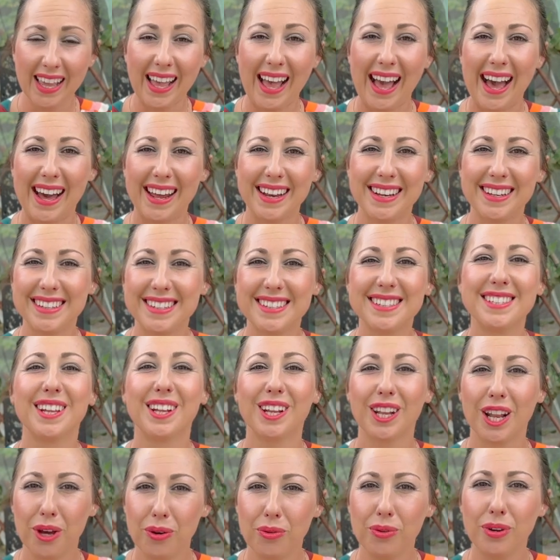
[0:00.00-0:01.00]
And
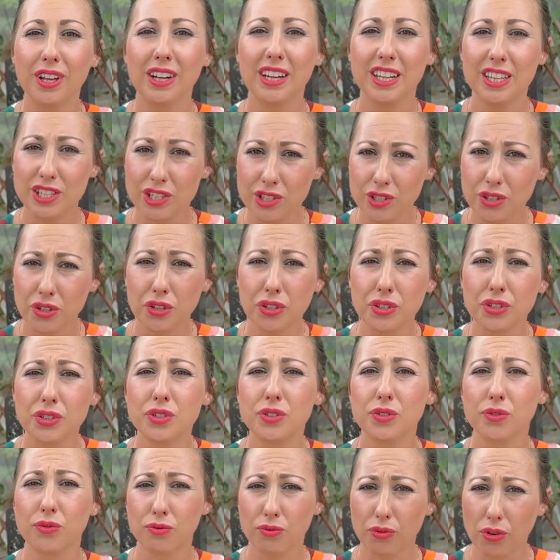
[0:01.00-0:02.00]
locally
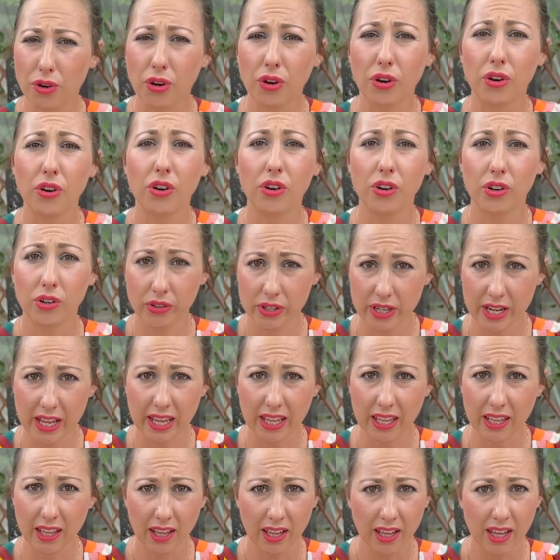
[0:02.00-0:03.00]
sourced raw
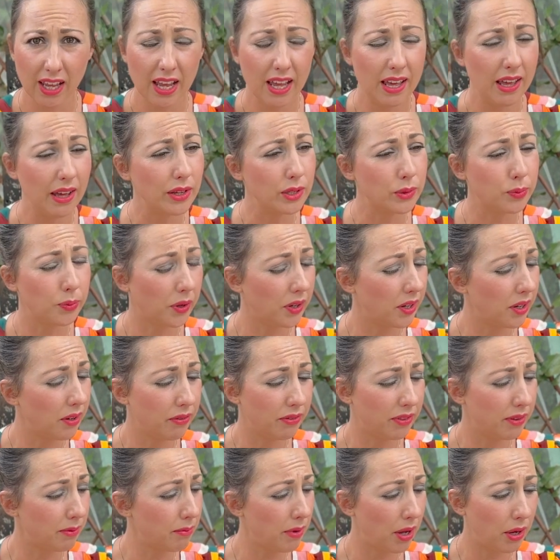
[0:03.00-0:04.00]
honey is one
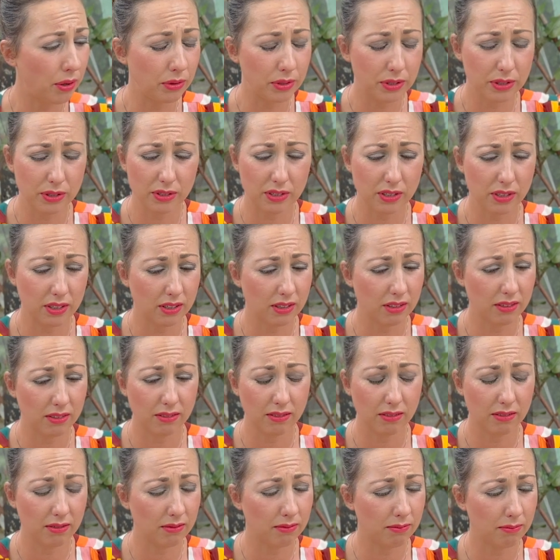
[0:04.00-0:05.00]
of the most
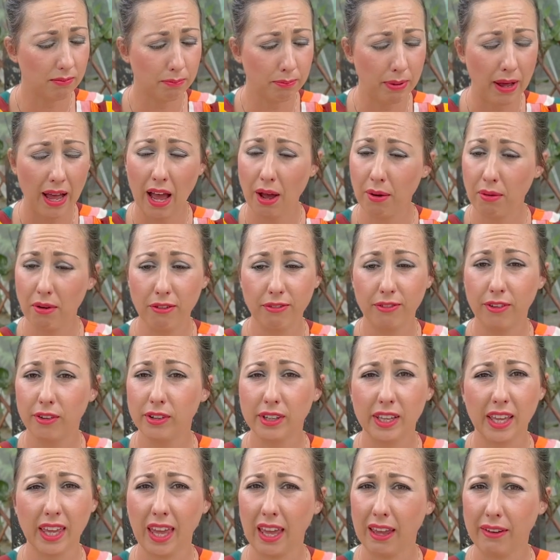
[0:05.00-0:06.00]

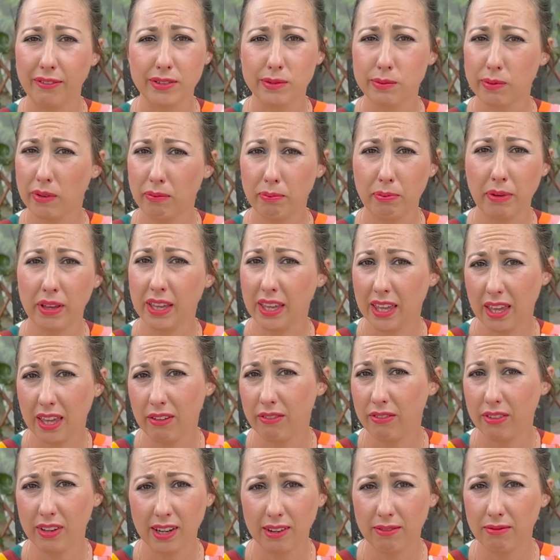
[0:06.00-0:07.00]
powerful gifts we've been
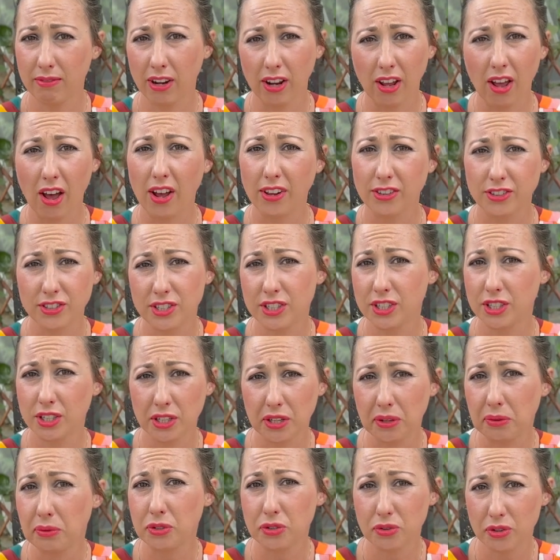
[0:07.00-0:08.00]
given in regards to
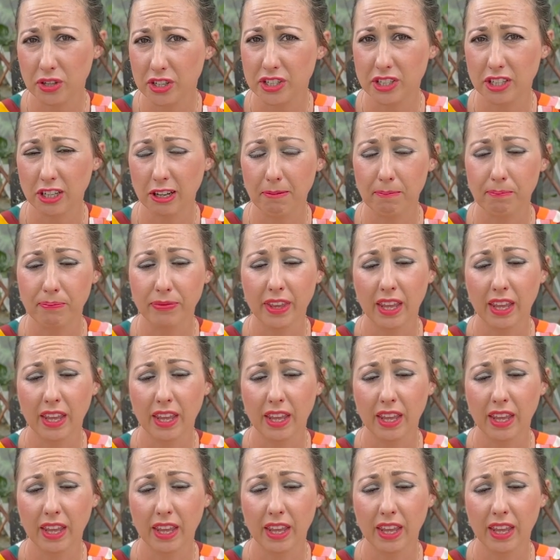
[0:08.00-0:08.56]
nutrition.